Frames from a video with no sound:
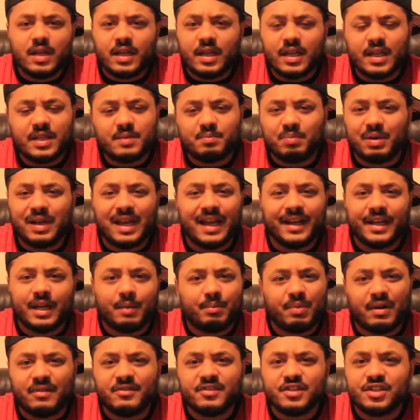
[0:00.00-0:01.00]
He's playing
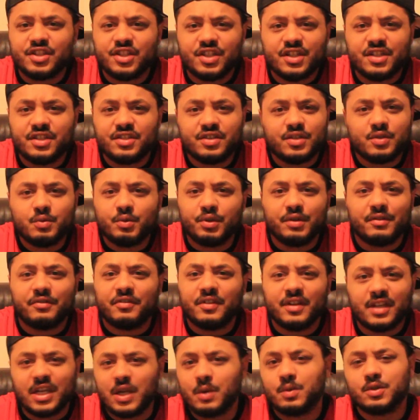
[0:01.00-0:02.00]
above his years. You wouldn't
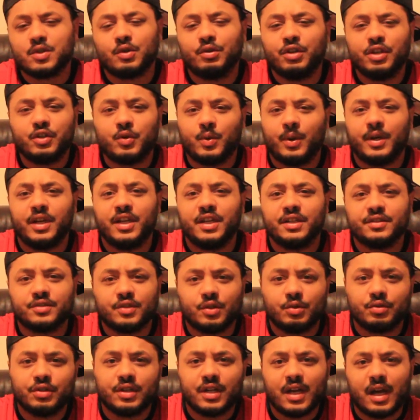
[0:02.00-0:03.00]
think he was only 20 years
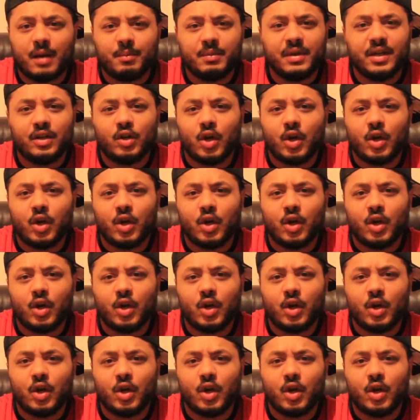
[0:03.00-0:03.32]
old, you know what I mean?